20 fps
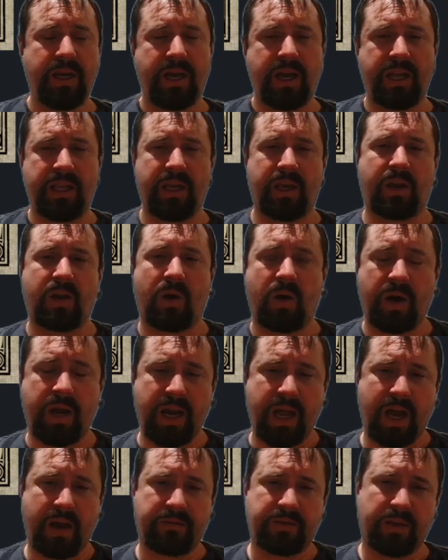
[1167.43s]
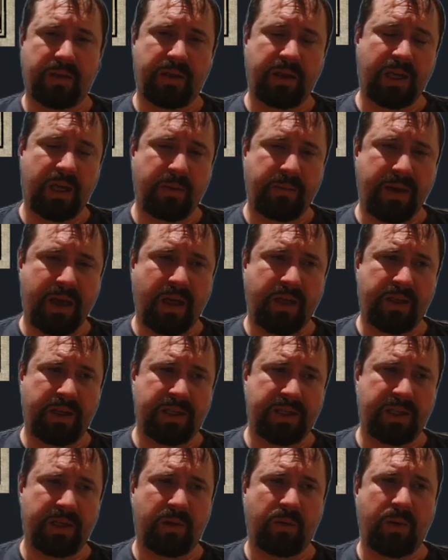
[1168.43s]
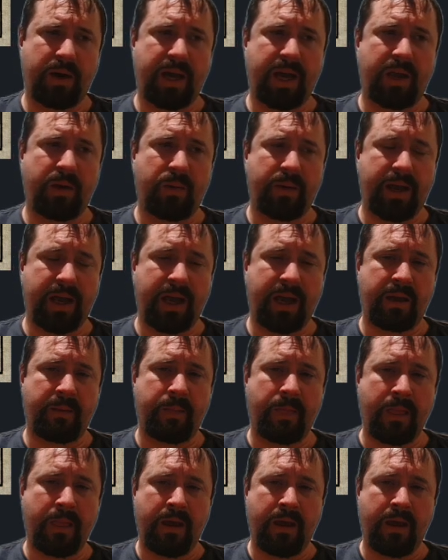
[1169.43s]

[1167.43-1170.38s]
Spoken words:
And you kind of have to think about this in a way where,